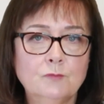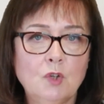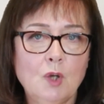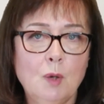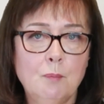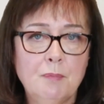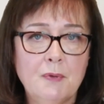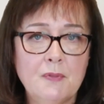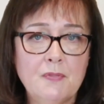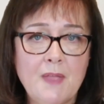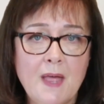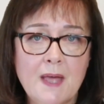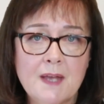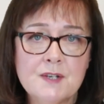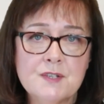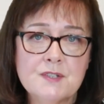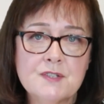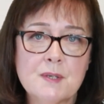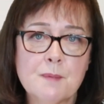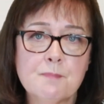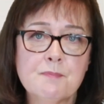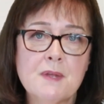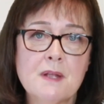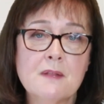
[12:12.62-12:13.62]
But that is
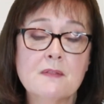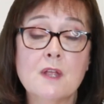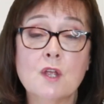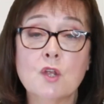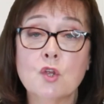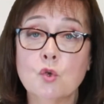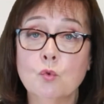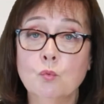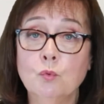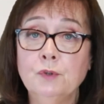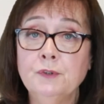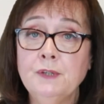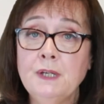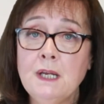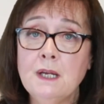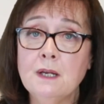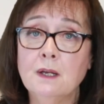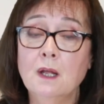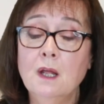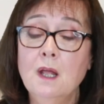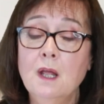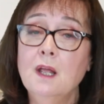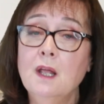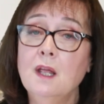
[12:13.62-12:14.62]
something that you will need
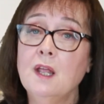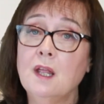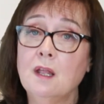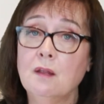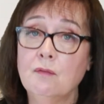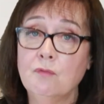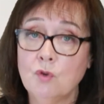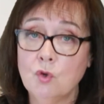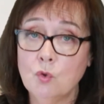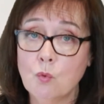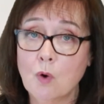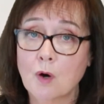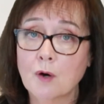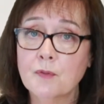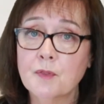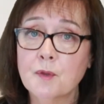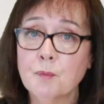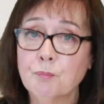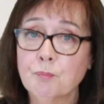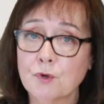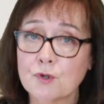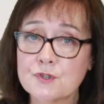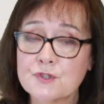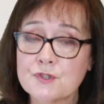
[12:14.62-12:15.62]
if you are the
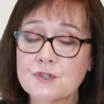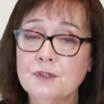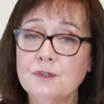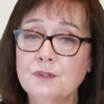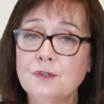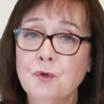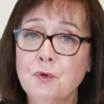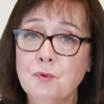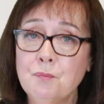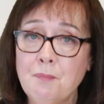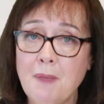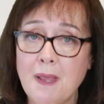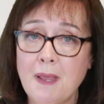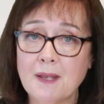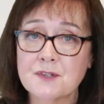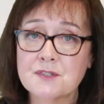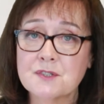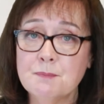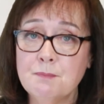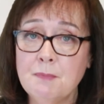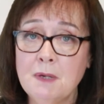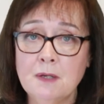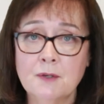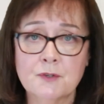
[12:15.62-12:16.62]
person who makes
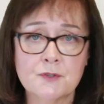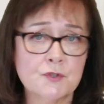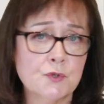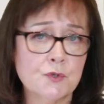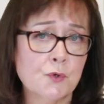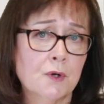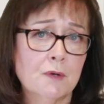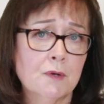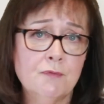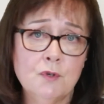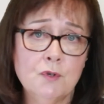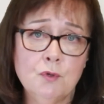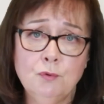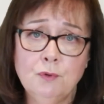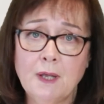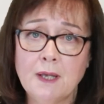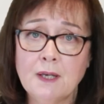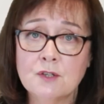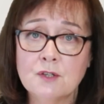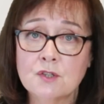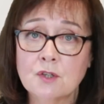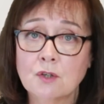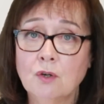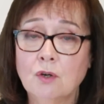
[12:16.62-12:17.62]
meals or if you
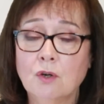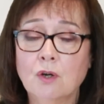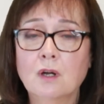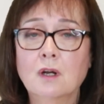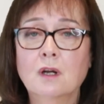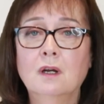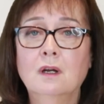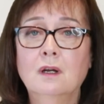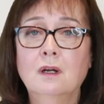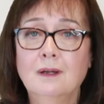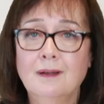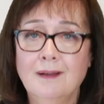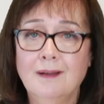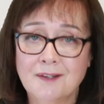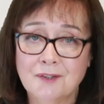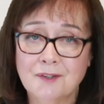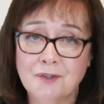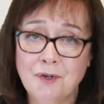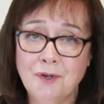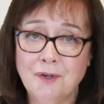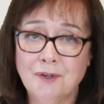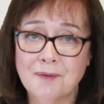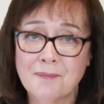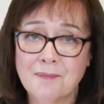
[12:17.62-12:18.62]
like to cook at
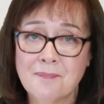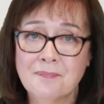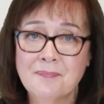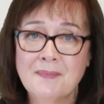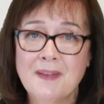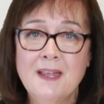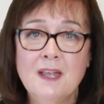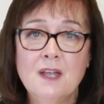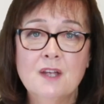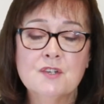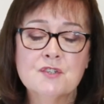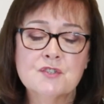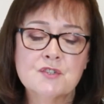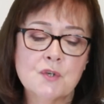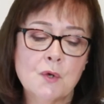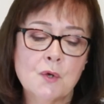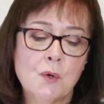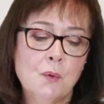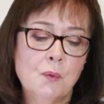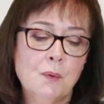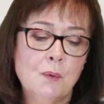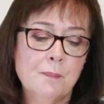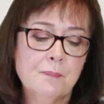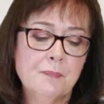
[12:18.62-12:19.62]
all.
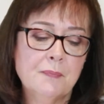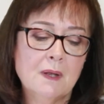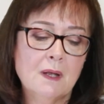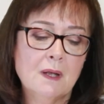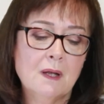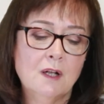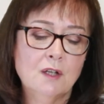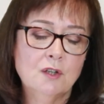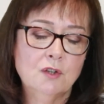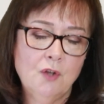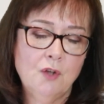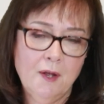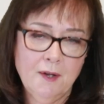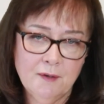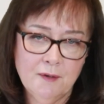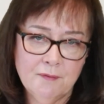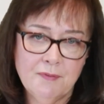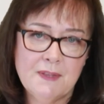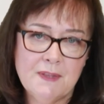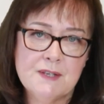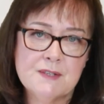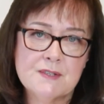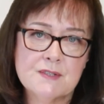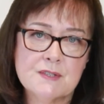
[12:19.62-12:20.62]
So a lot of
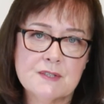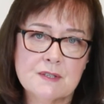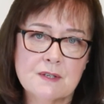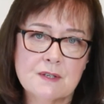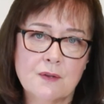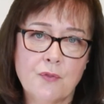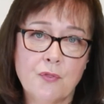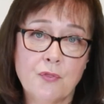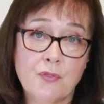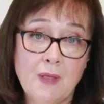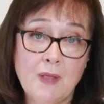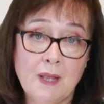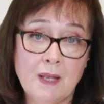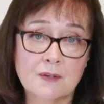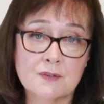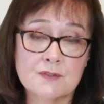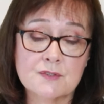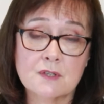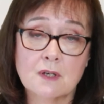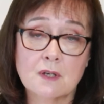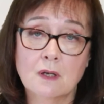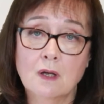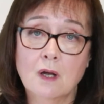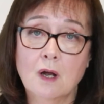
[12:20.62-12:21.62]
these
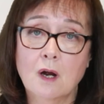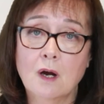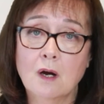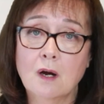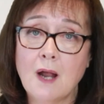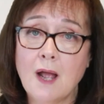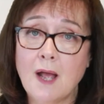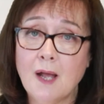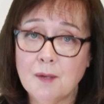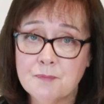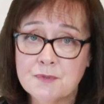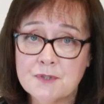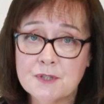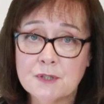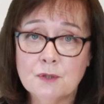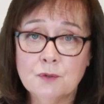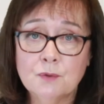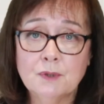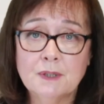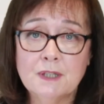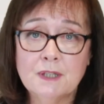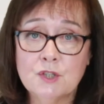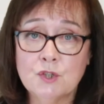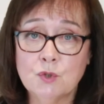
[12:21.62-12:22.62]
things are
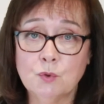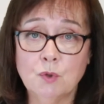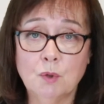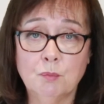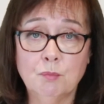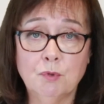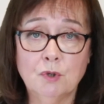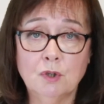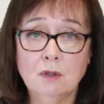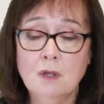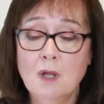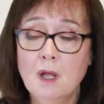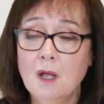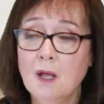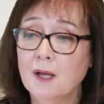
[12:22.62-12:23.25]
absolutely doable.